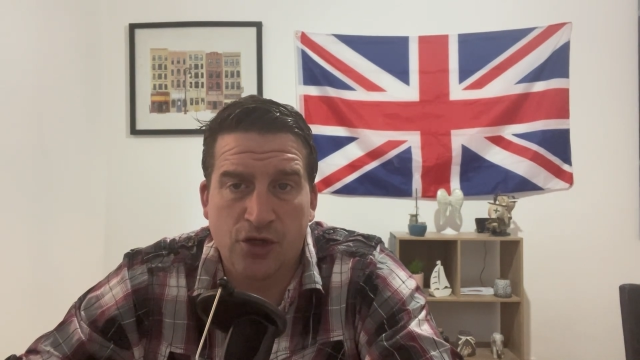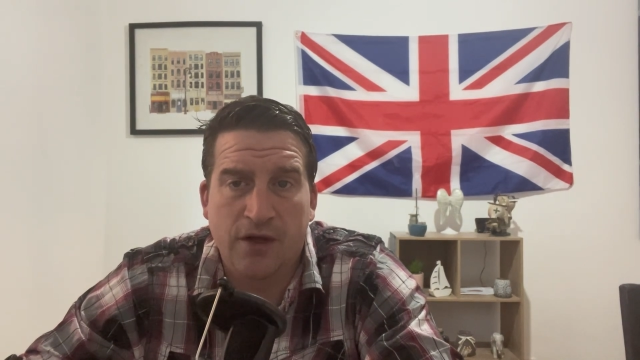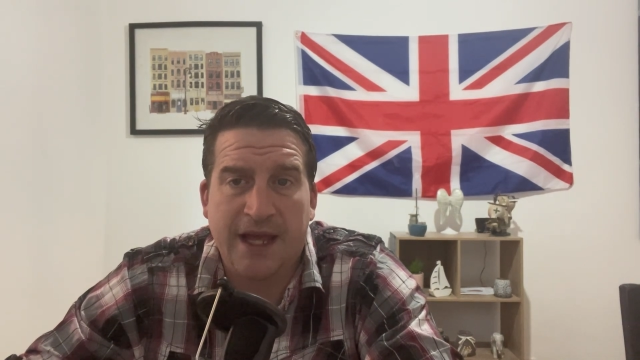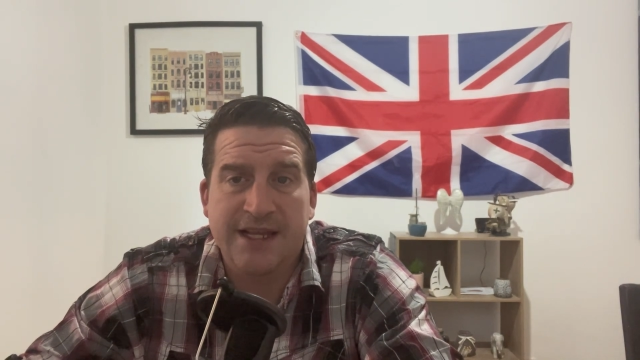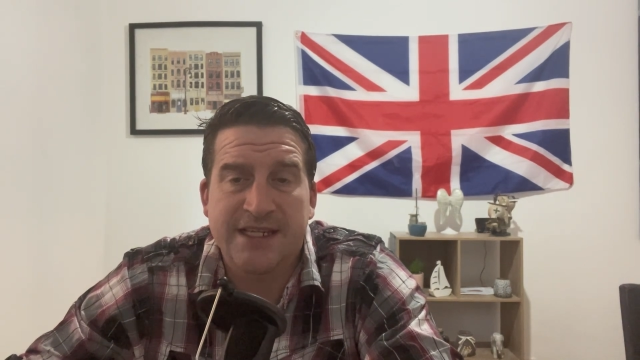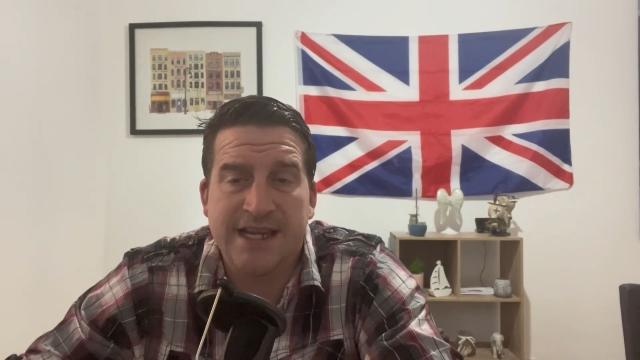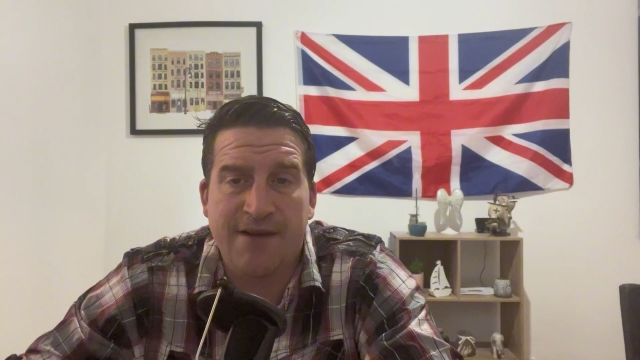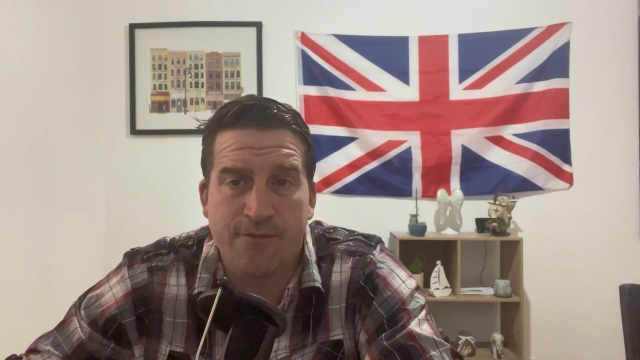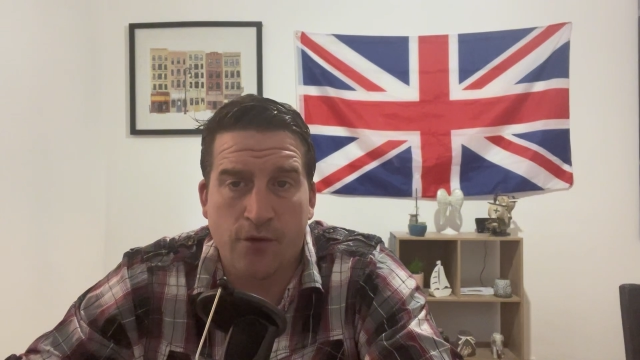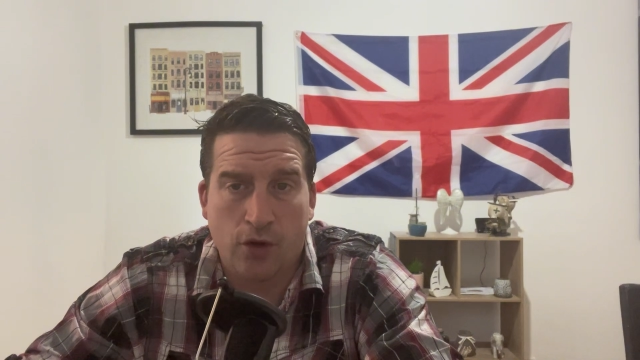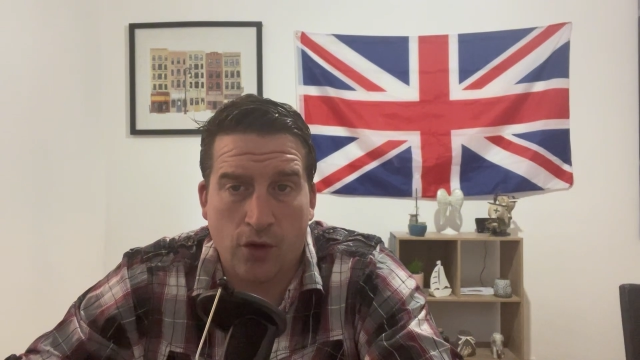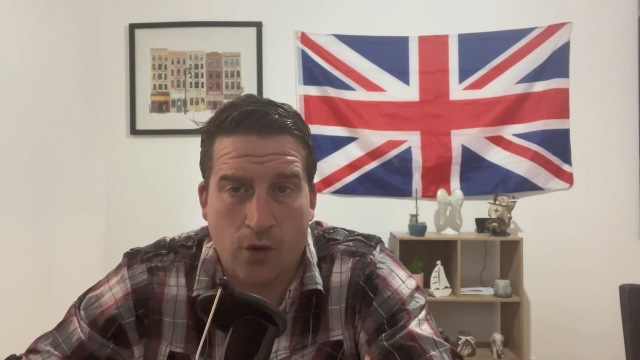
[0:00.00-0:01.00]
you'll get
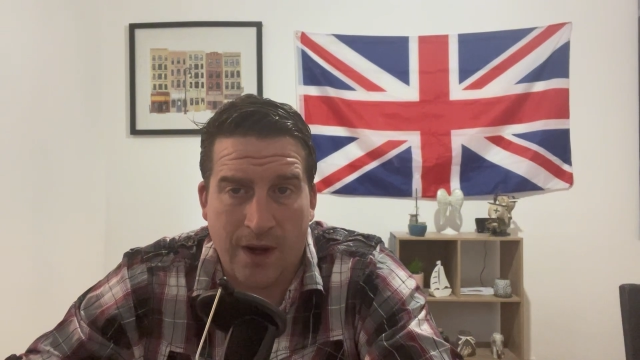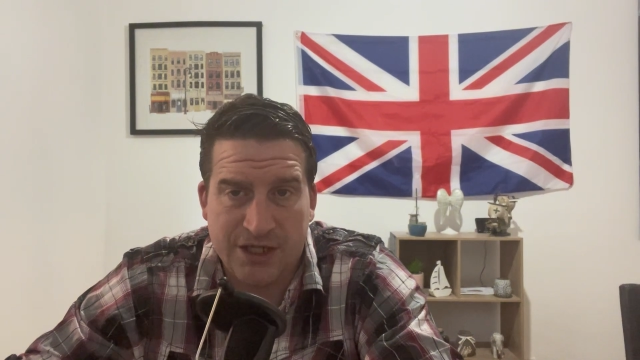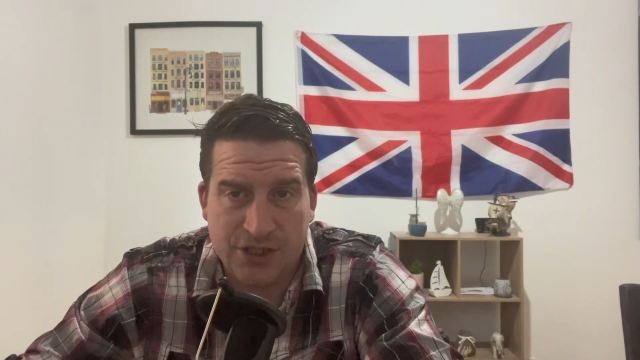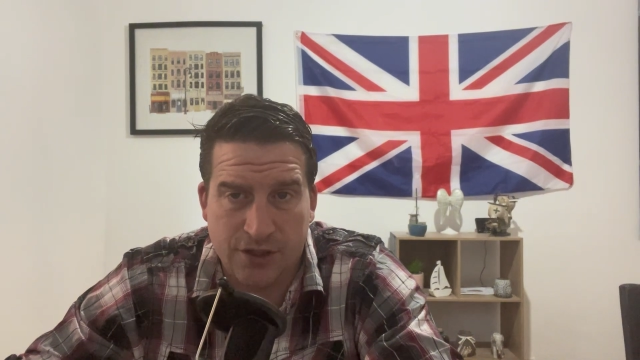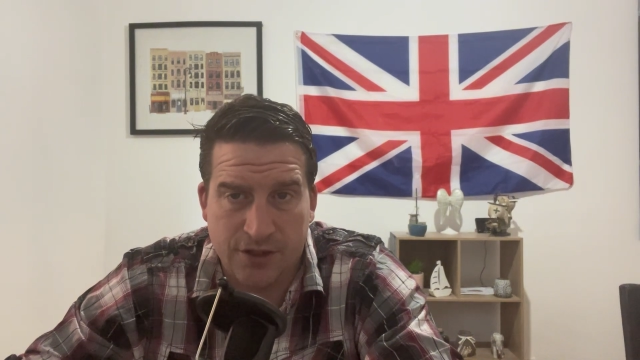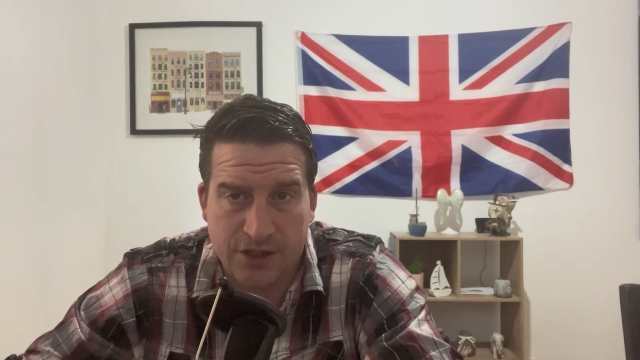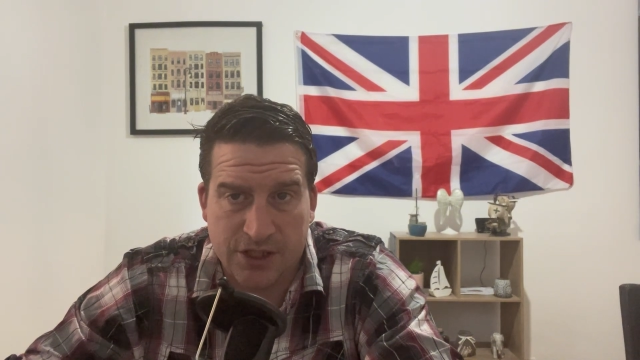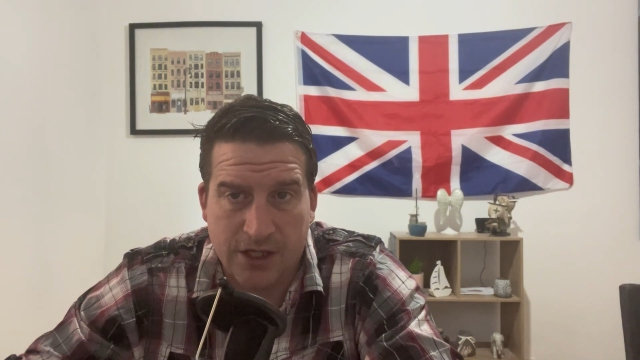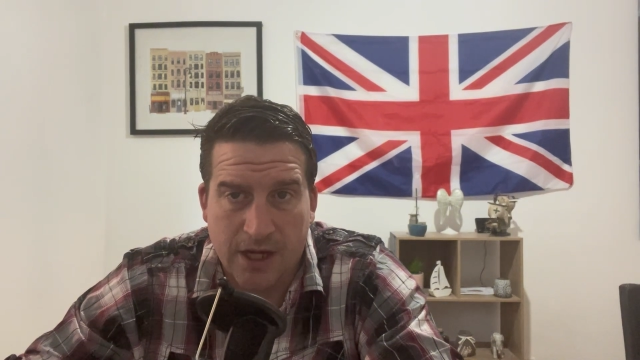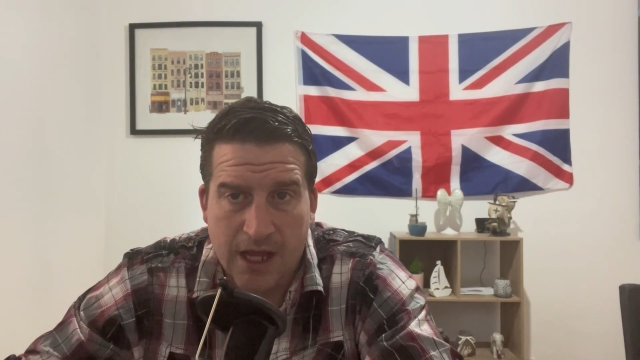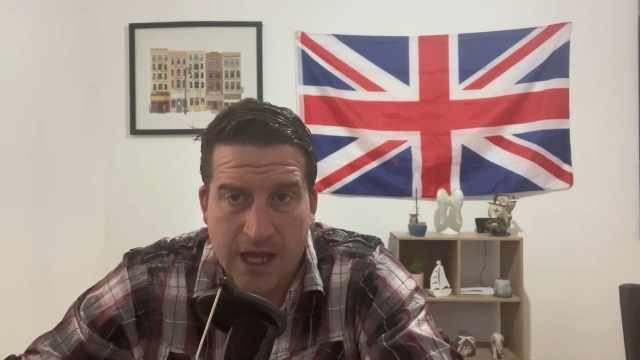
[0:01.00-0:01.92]
several questions.